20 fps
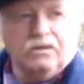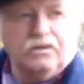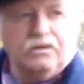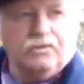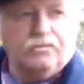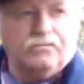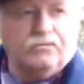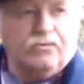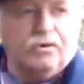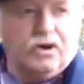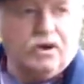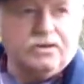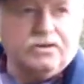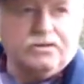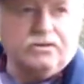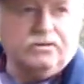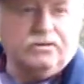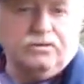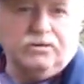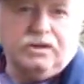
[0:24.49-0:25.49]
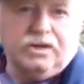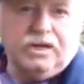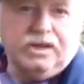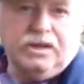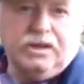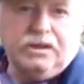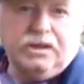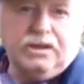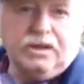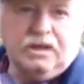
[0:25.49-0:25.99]
and right
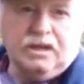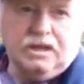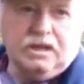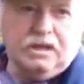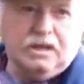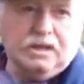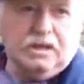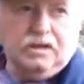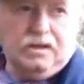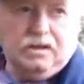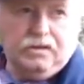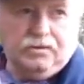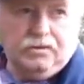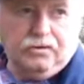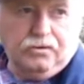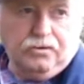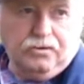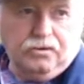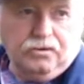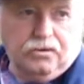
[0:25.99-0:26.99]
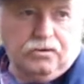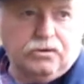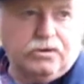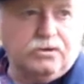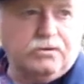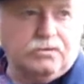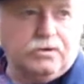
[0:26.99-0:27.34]
underneath the road